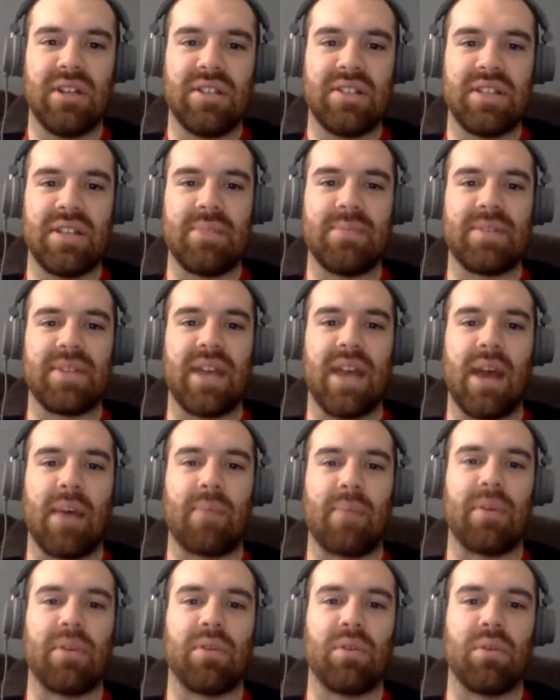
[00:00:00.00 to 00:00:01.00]
seems to
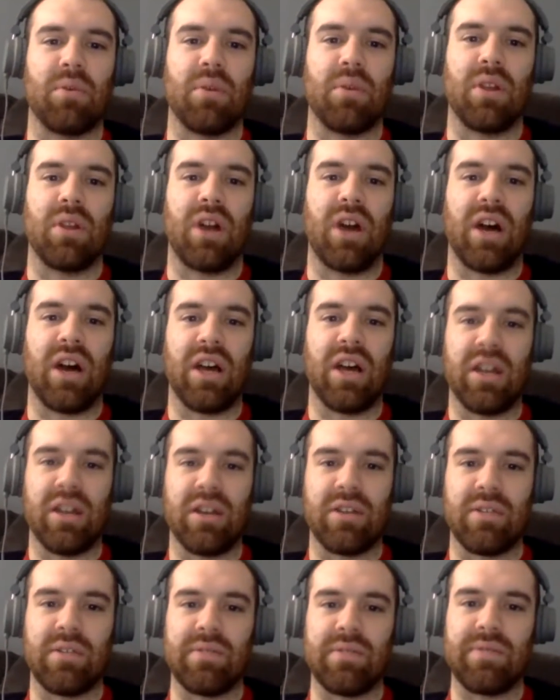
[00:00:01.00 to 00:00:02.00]
happen through a lot
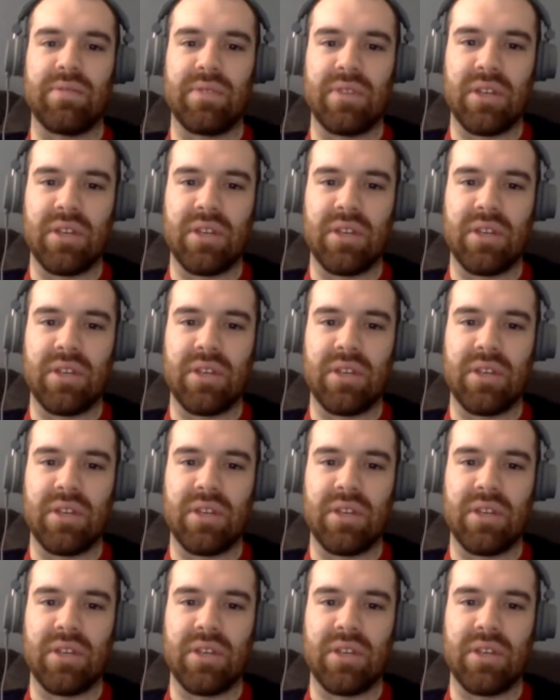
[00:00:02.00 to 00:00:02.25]
of